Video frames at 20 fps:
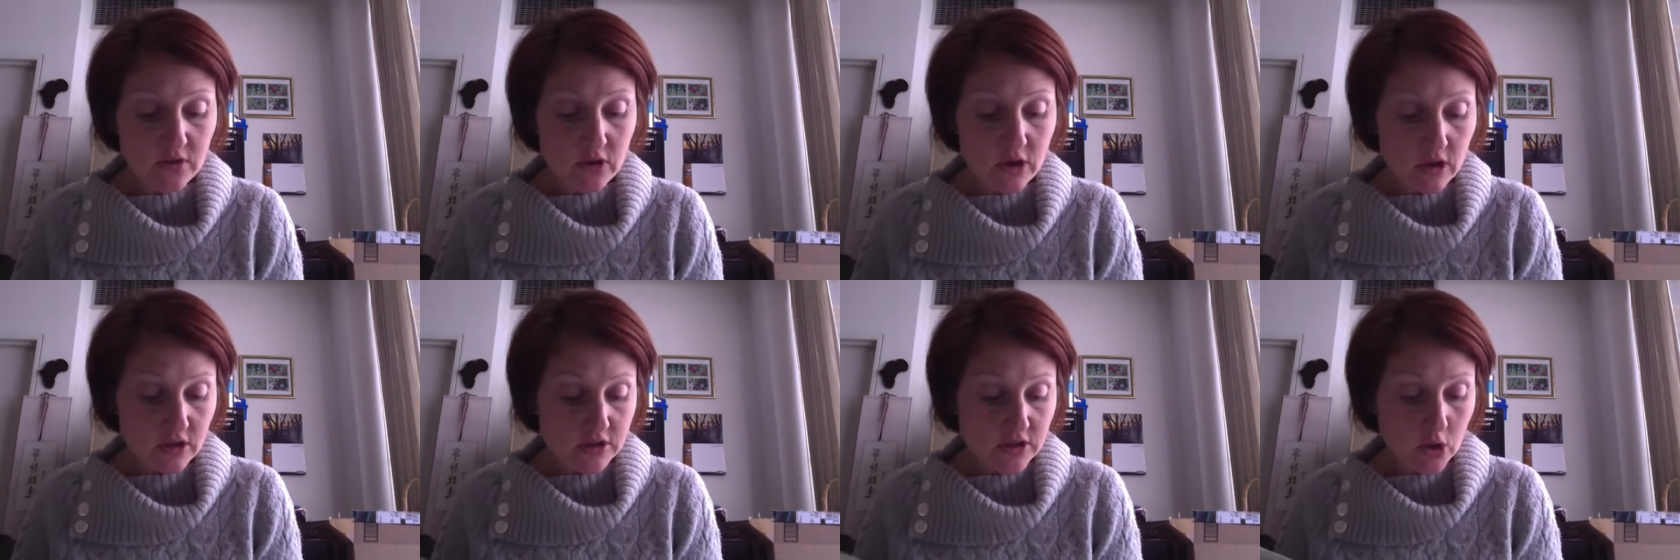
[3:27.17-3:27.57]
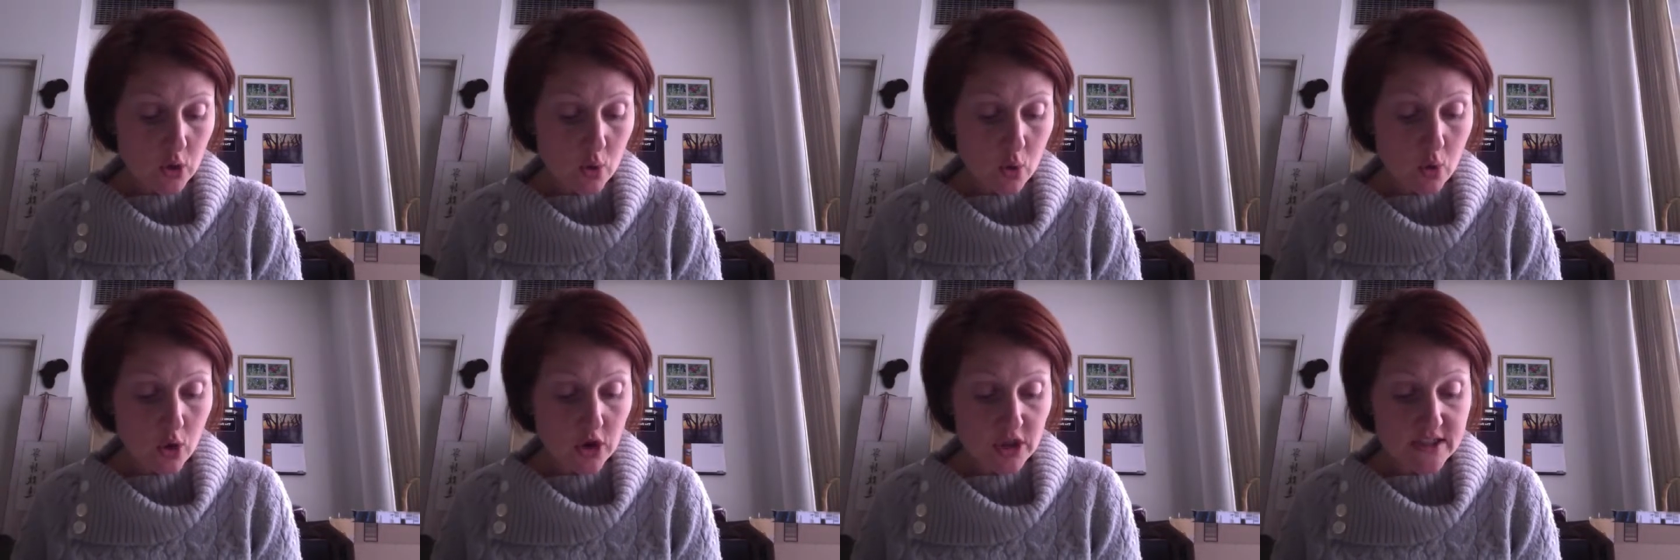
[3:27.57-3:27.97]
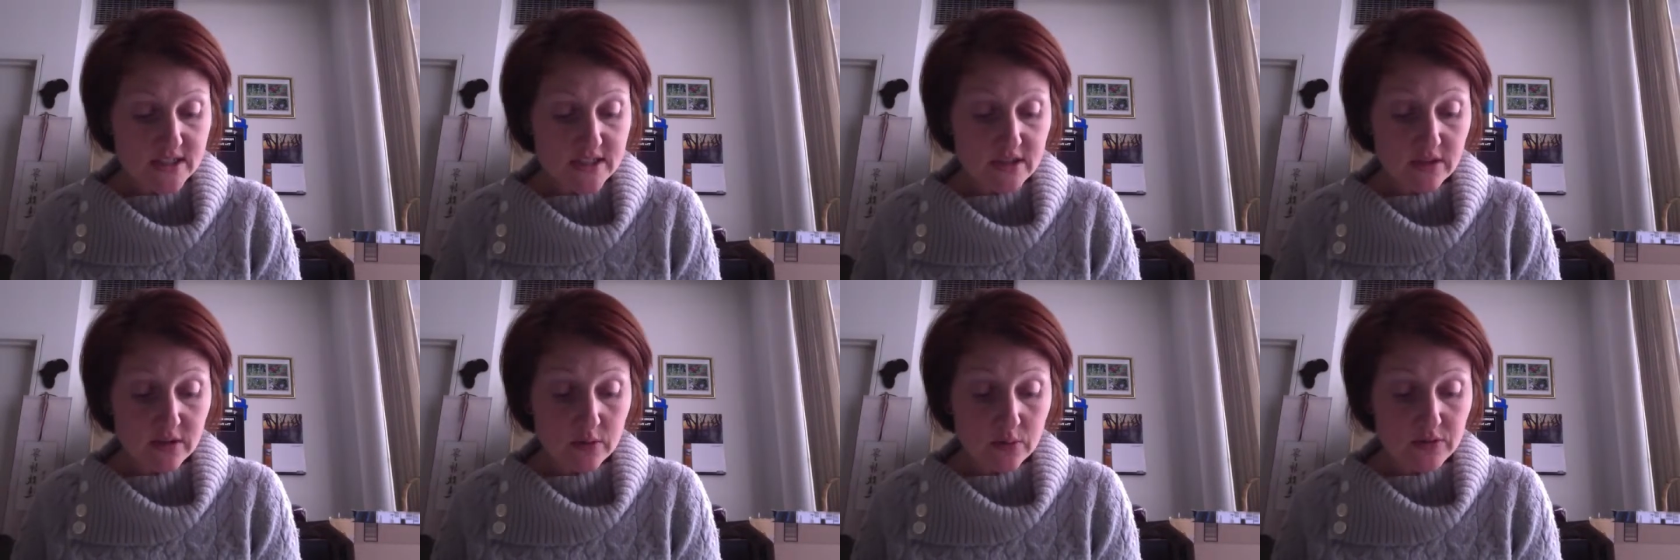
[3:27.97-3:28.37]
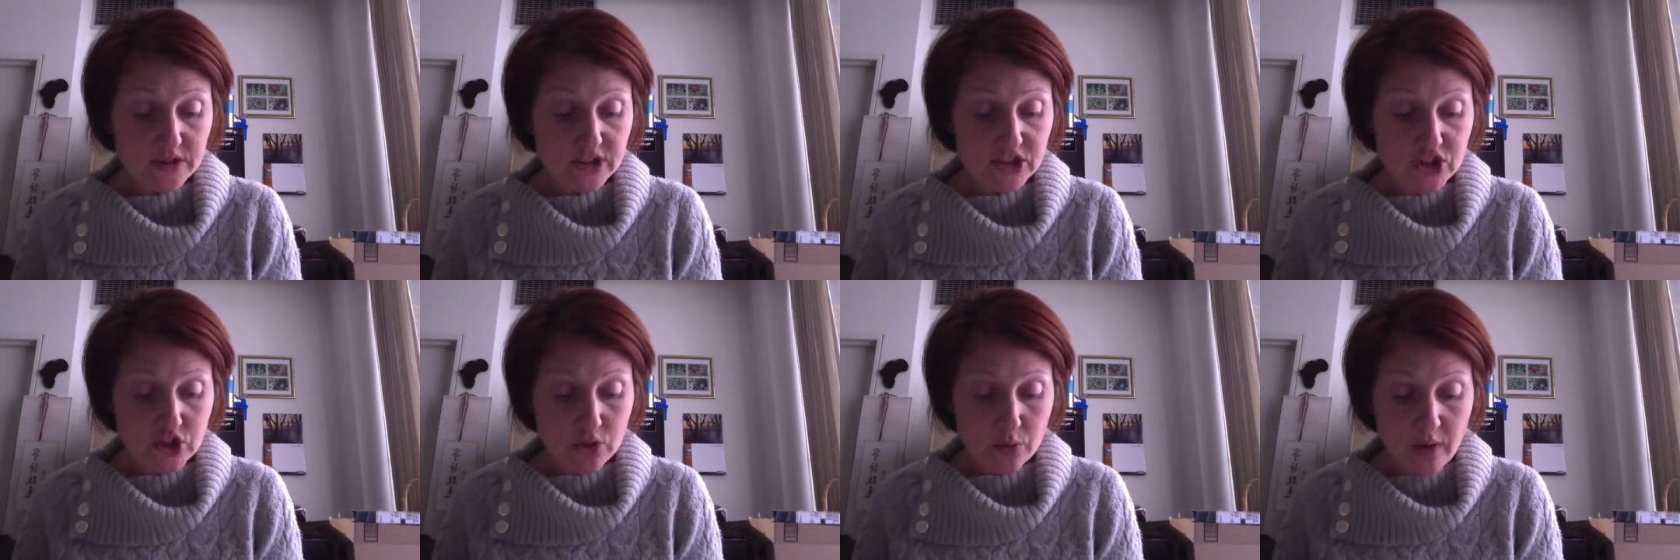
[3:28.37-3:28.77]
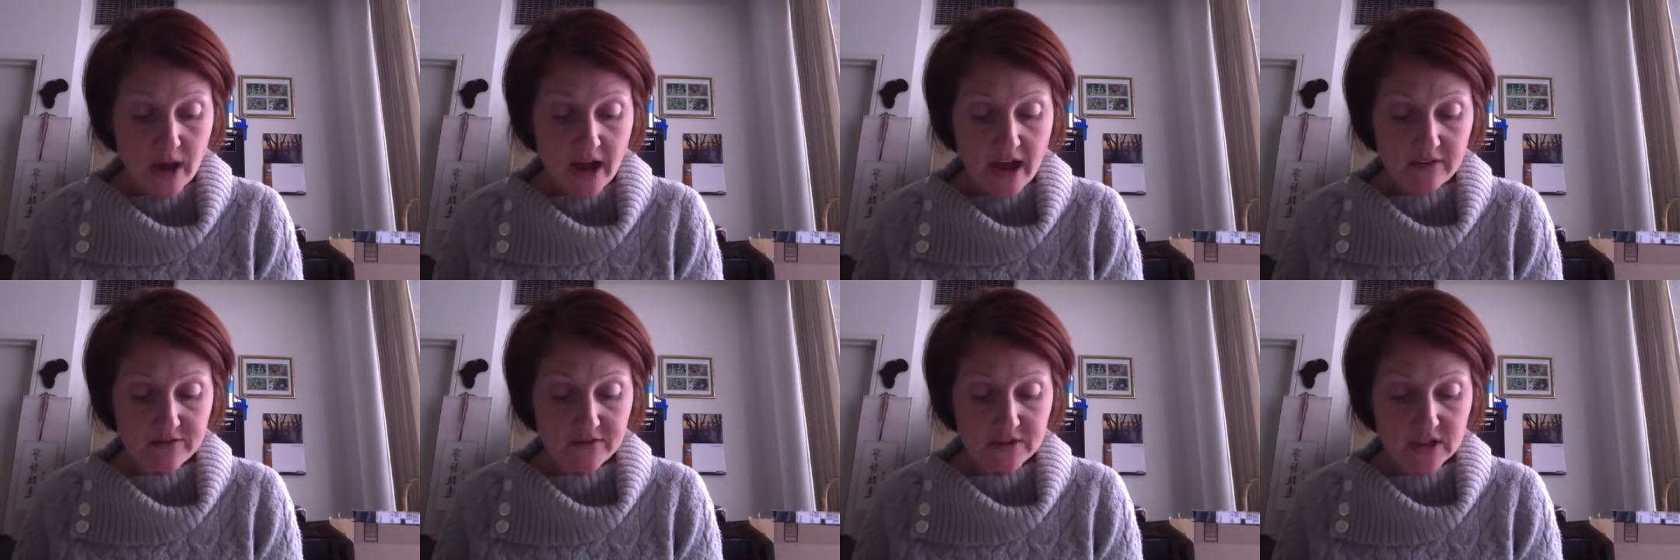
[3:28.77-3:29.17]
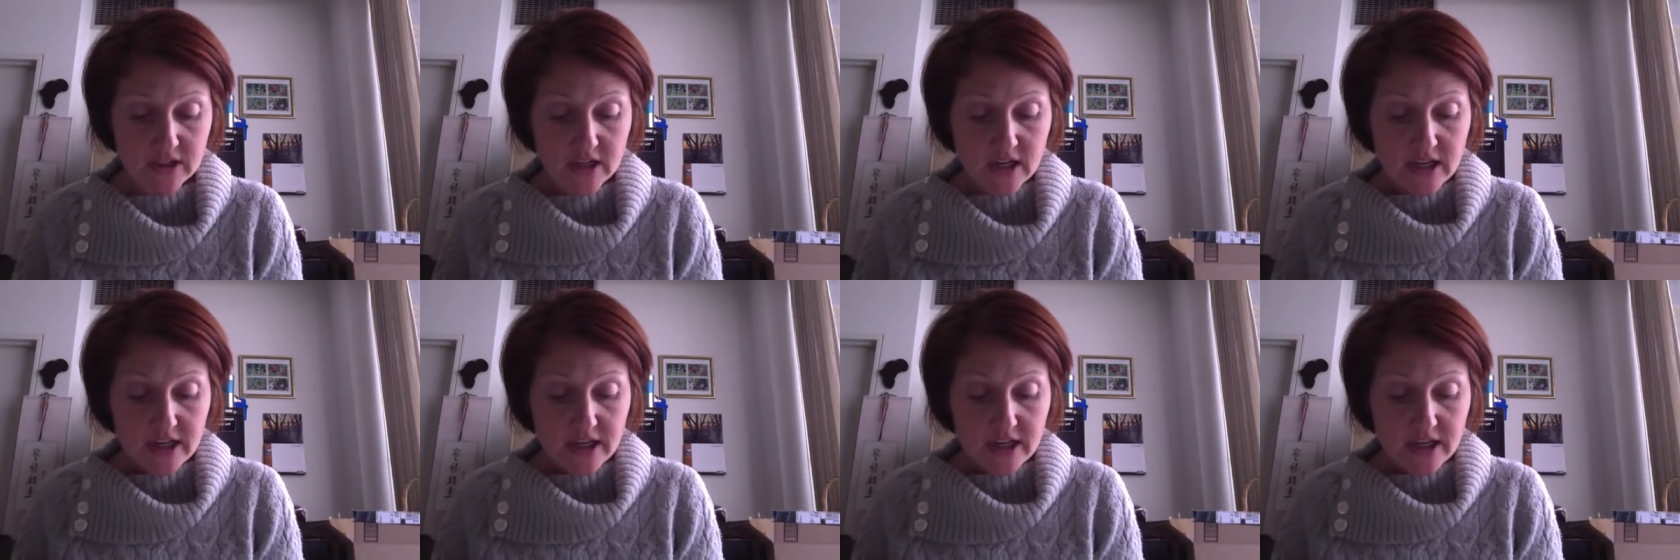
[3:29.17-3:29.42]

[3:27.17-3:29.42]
along the cord until he reached the raft.